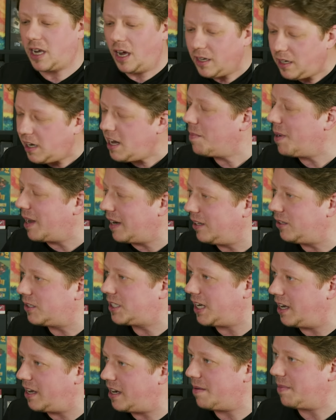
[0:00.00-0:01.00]
cuddle you, my little
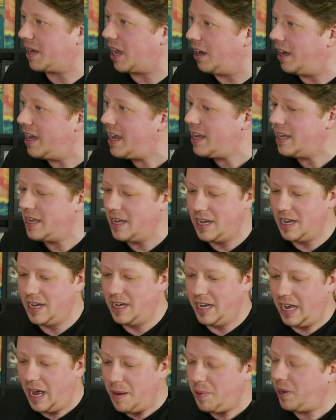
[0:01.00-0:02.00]
turnip guy.
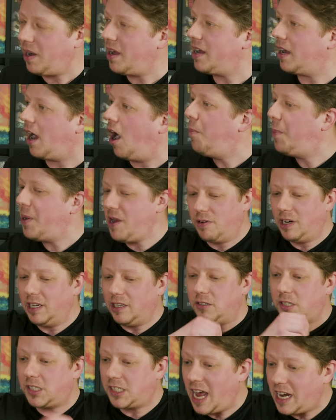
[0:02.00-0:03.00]
And be like, I'll put you in a
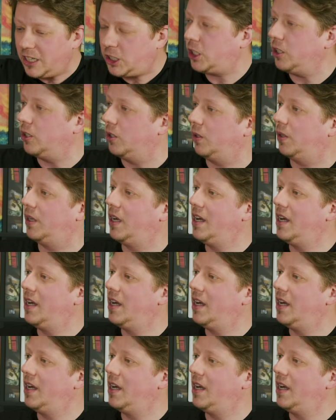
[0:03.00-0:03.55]
little satchel